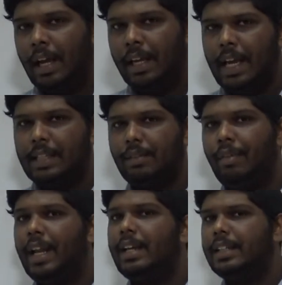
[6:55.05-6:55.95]
Yes,
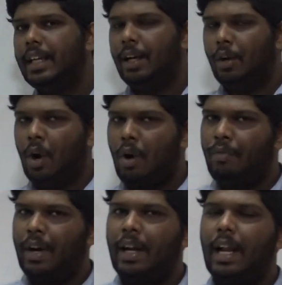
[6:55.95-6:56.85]
when I say draw
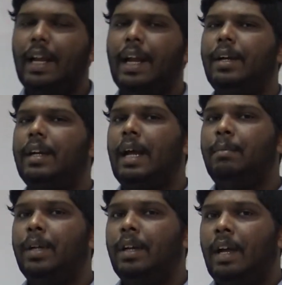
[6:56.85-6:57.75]
one line at a
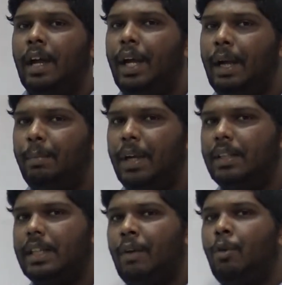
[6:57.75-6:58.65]
time, it
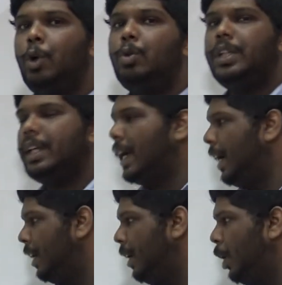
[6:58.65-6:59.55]
means I want to say
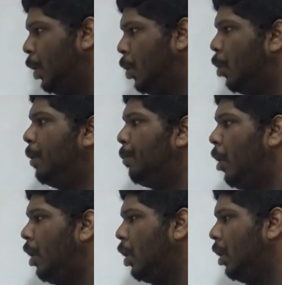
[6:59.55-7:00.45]
that don't
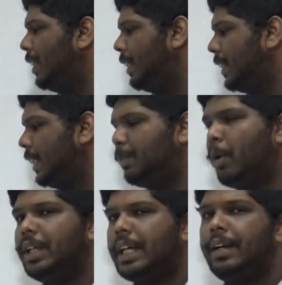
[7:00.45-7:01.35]
plot all these 6
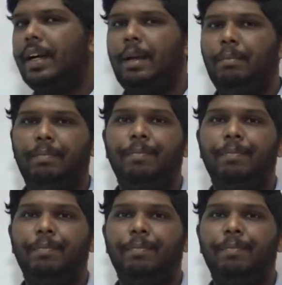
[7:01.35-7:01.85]
points at a time,